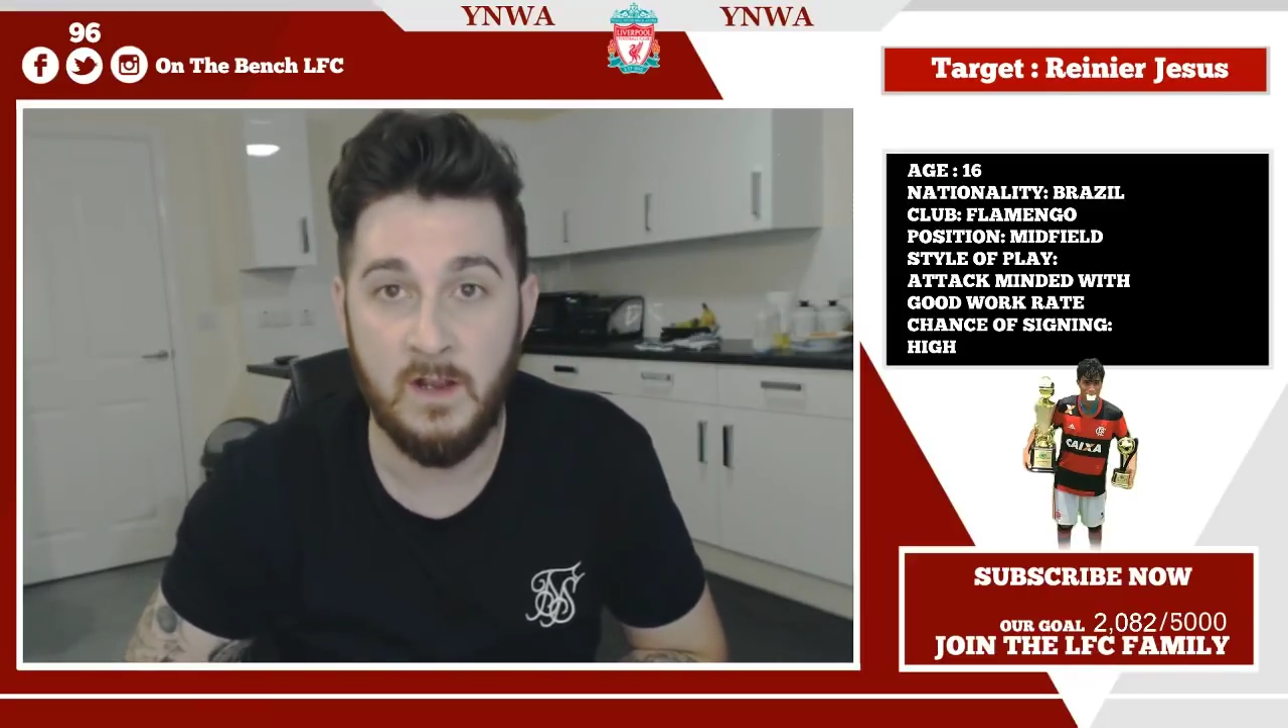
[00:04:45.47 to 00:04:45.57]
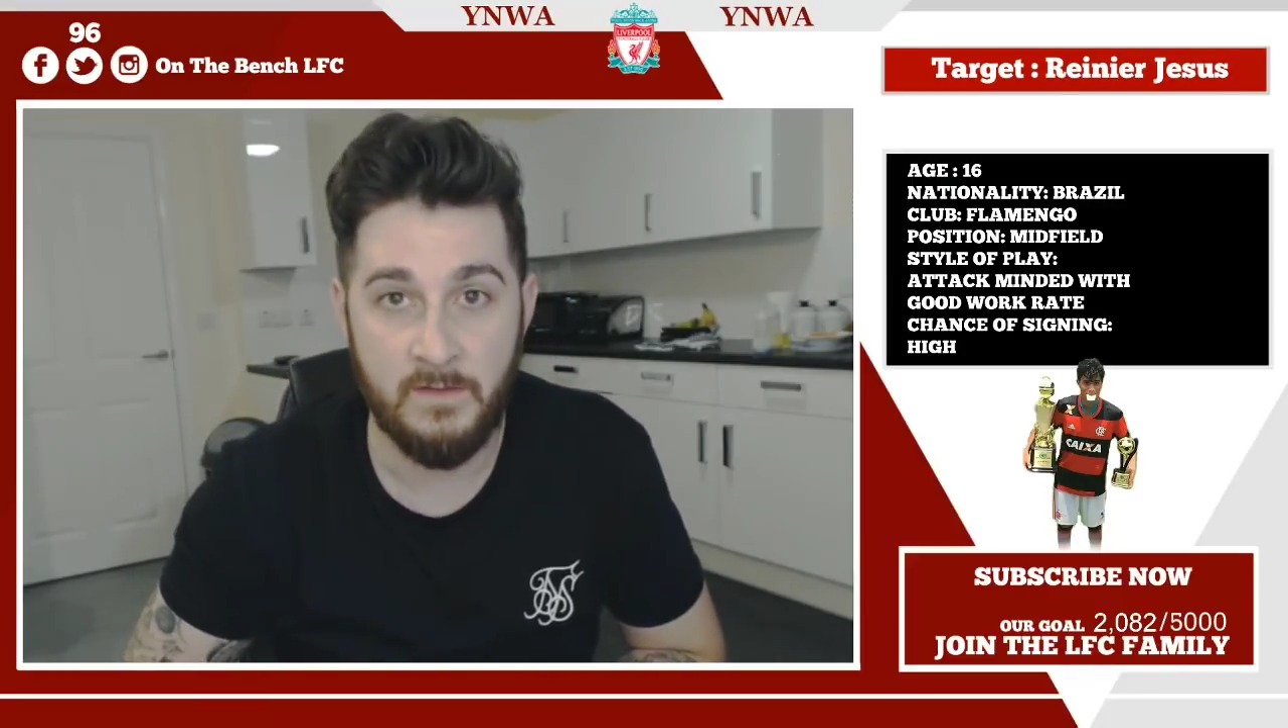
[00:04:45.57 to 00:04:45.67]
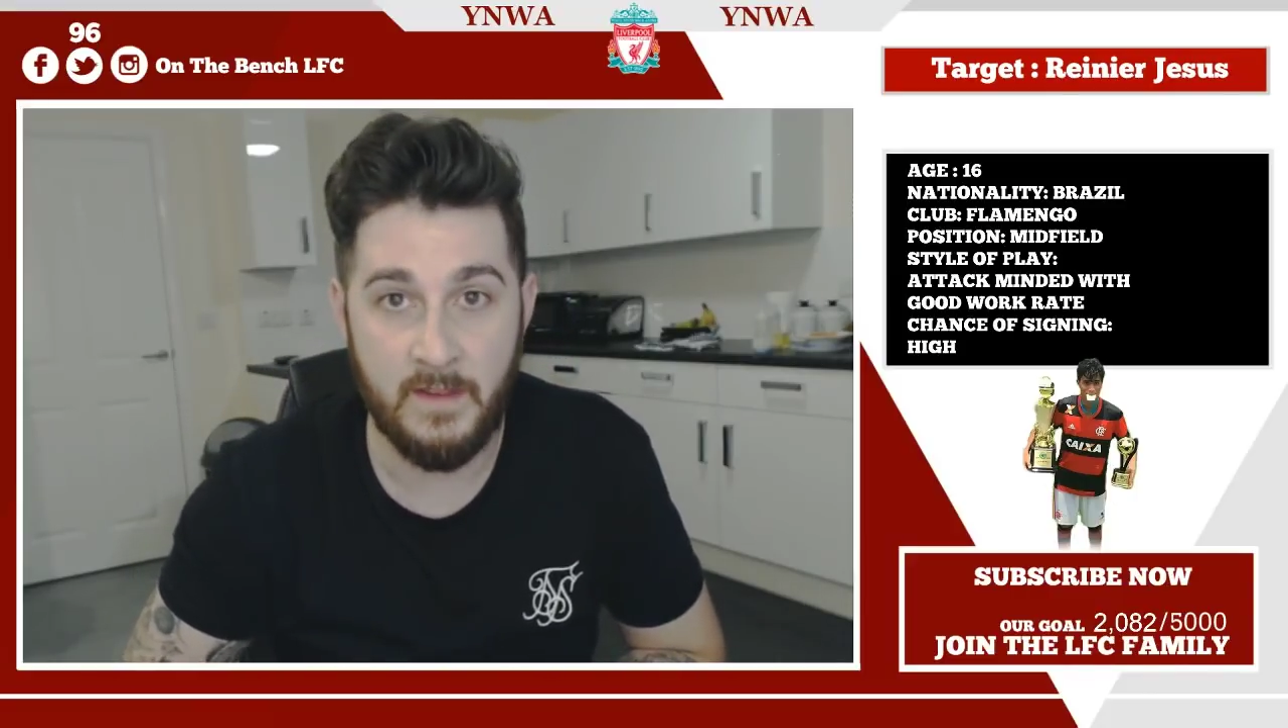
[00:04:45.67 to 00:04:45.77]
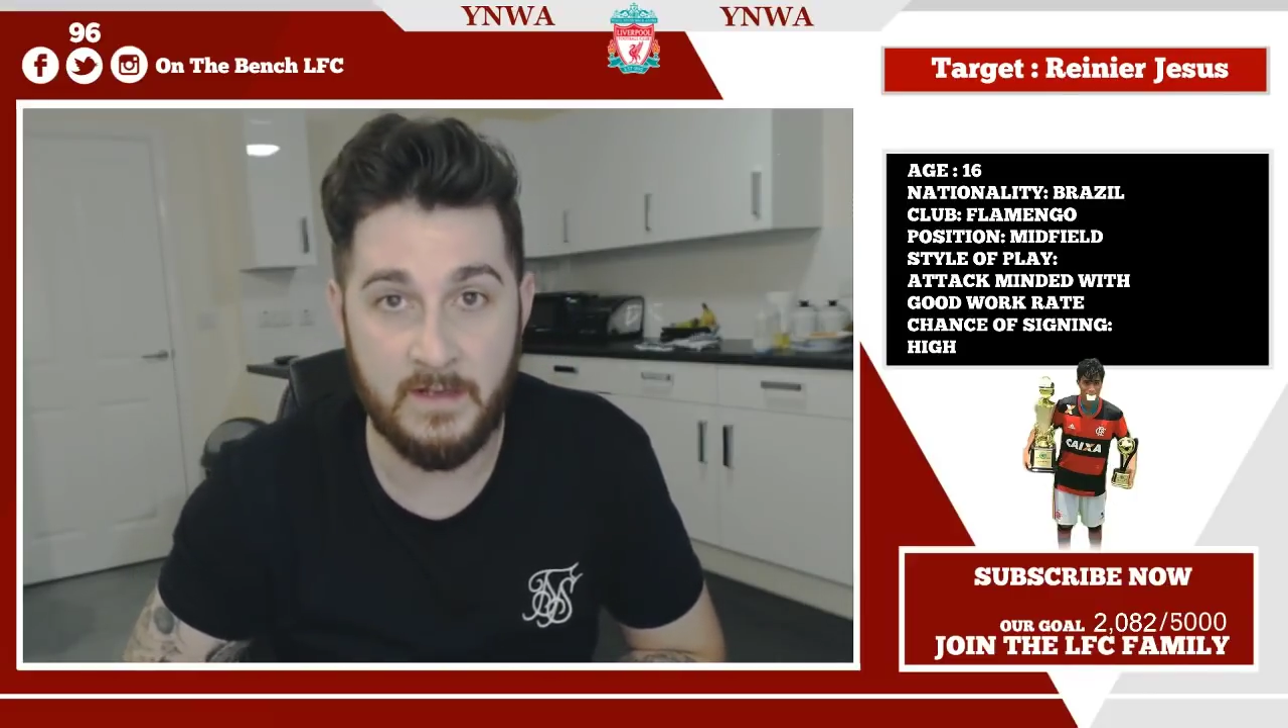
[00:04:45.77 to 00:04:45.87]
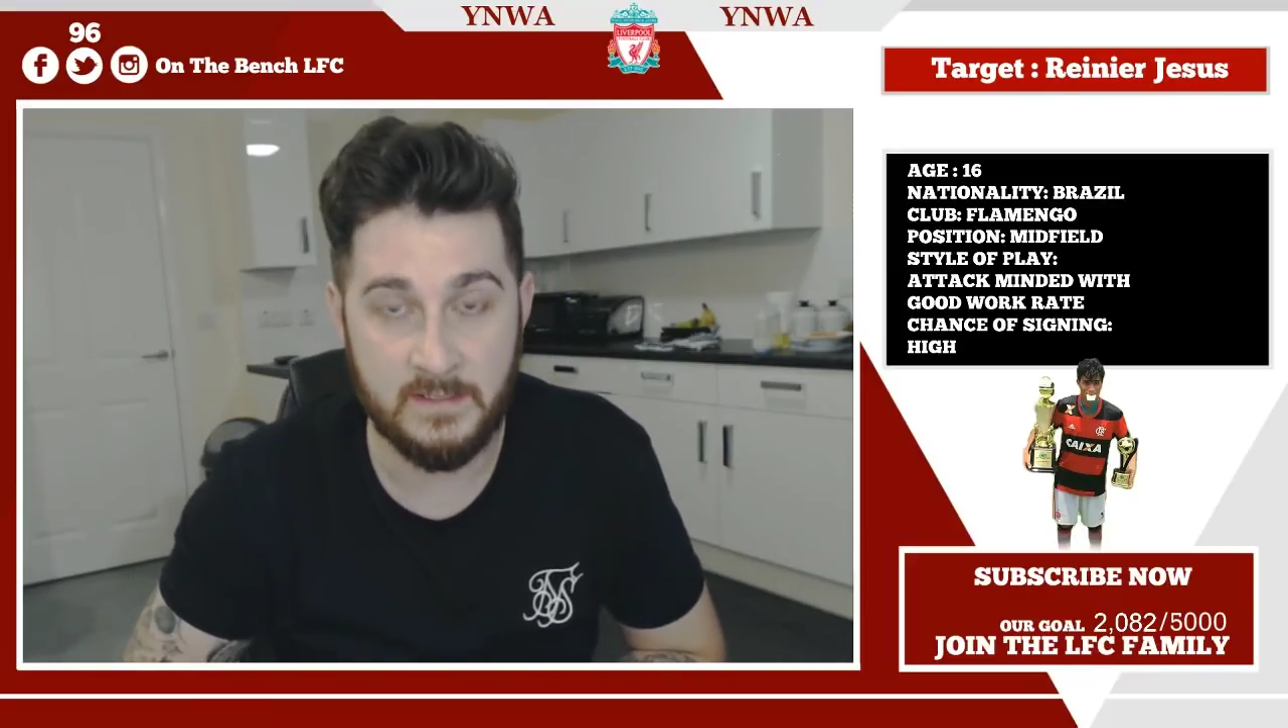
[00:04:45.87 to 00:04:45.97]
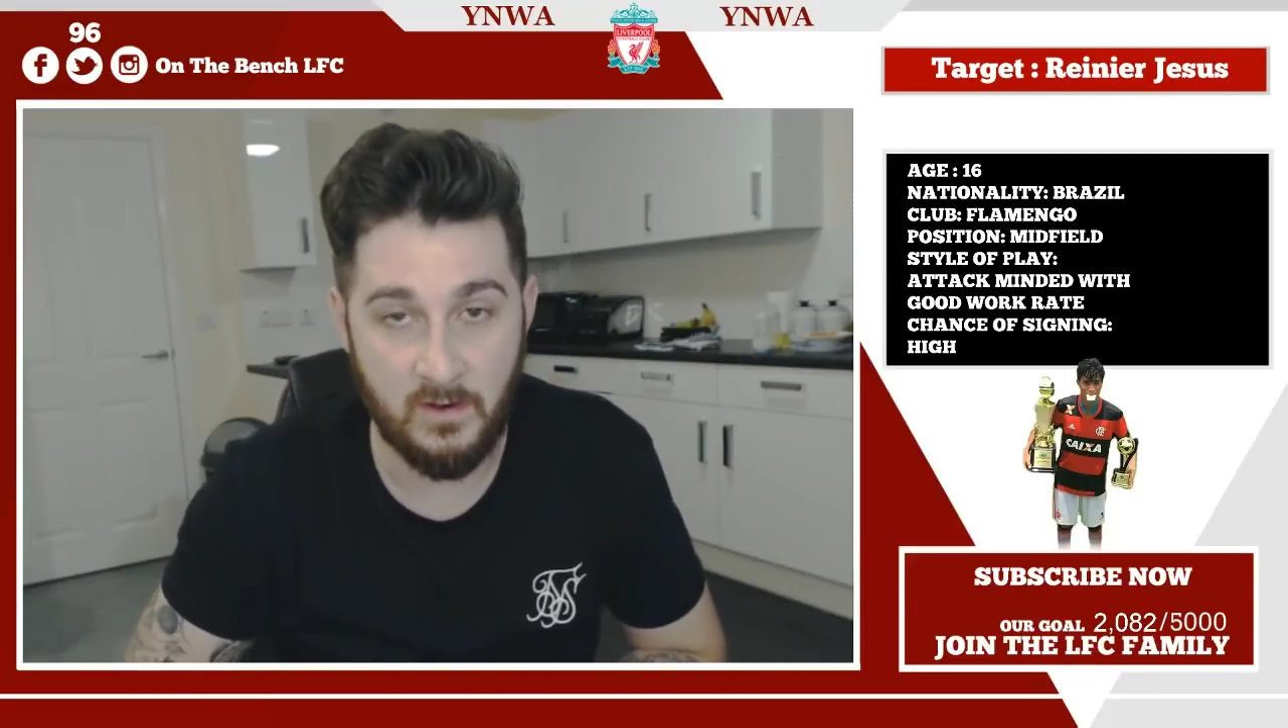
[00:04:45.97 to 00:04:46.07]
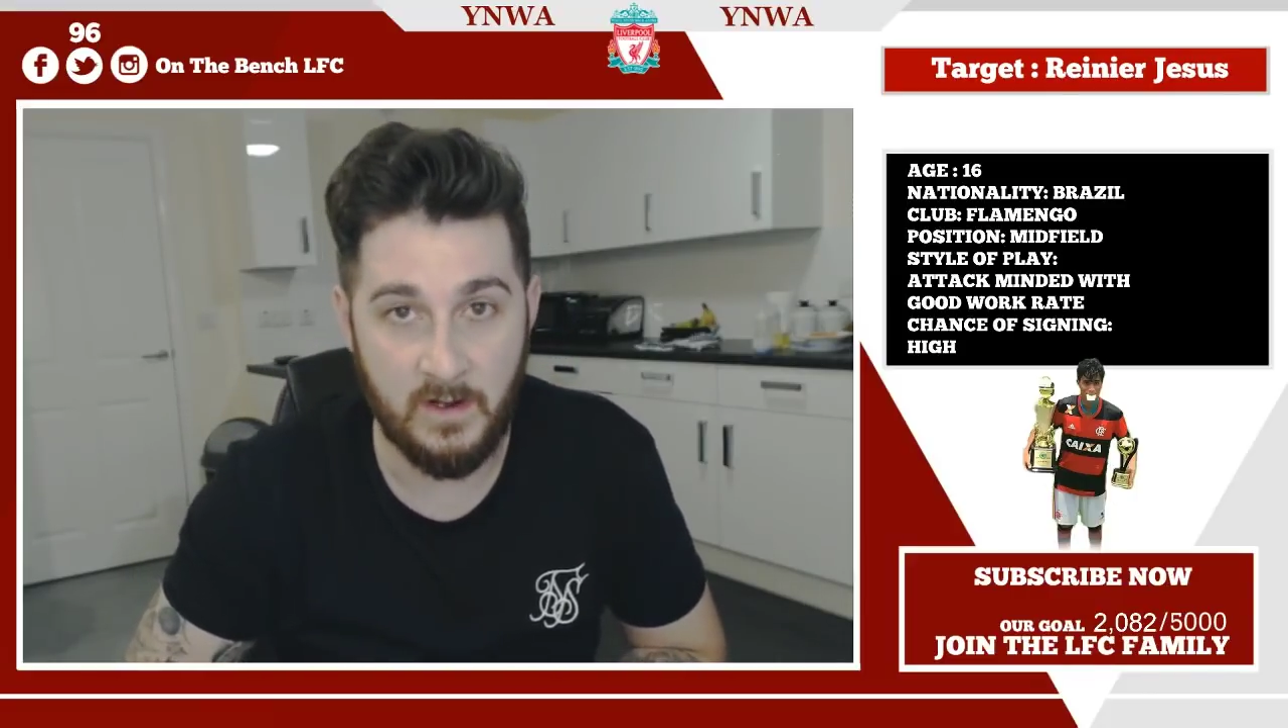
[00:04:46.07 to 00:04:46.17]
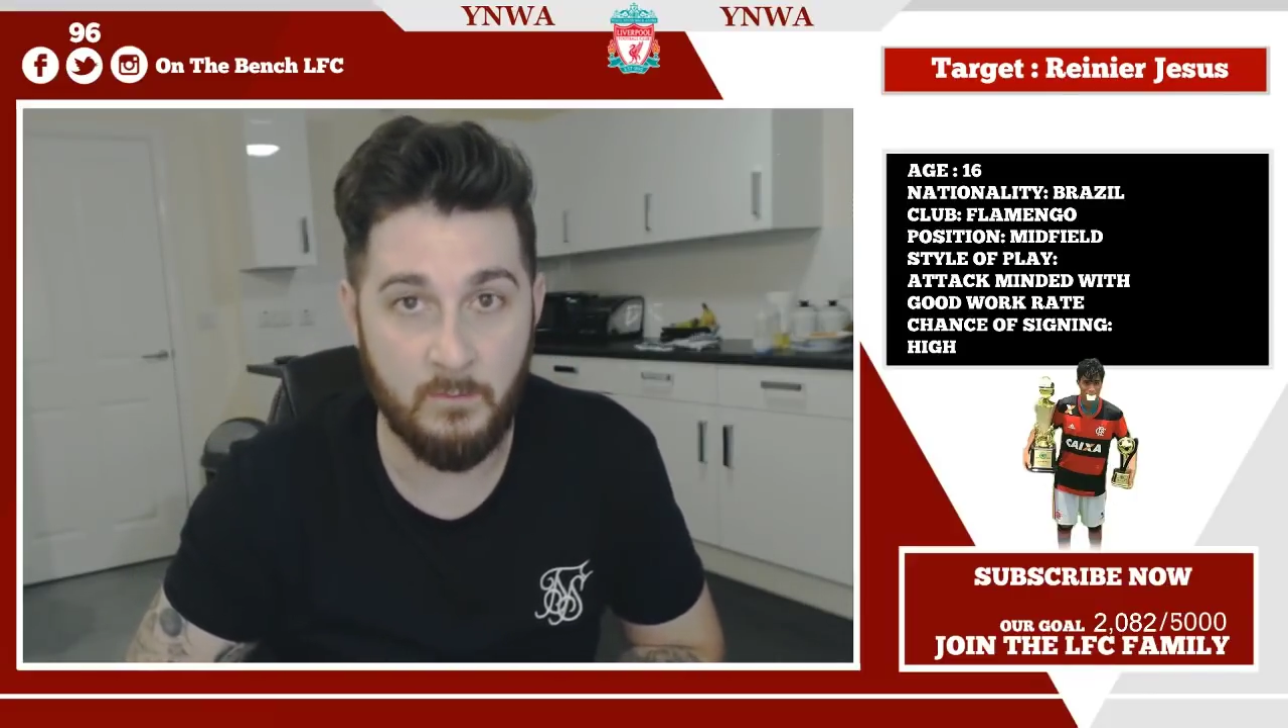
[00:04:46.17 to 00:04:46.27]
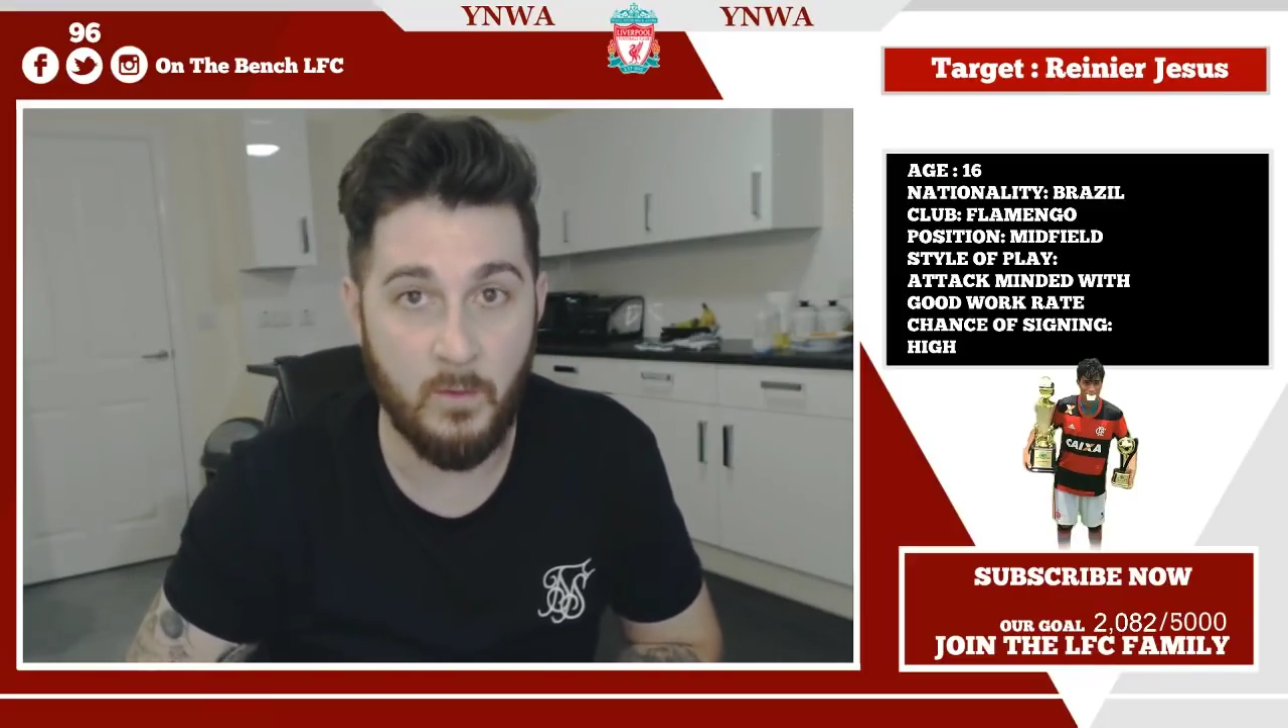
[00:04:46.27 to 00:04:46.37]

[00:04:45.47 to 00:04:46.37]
that this signing